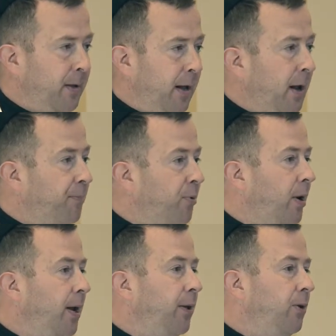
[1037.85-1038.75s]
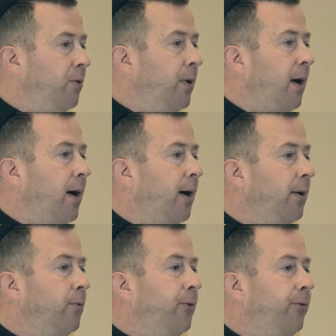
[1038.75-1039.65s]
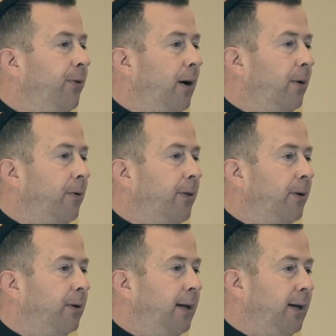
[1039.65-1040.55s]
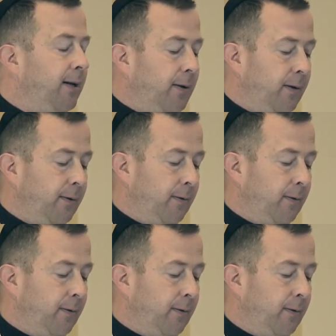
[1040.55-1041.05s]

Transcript: And I pray that you and I will follow their lead.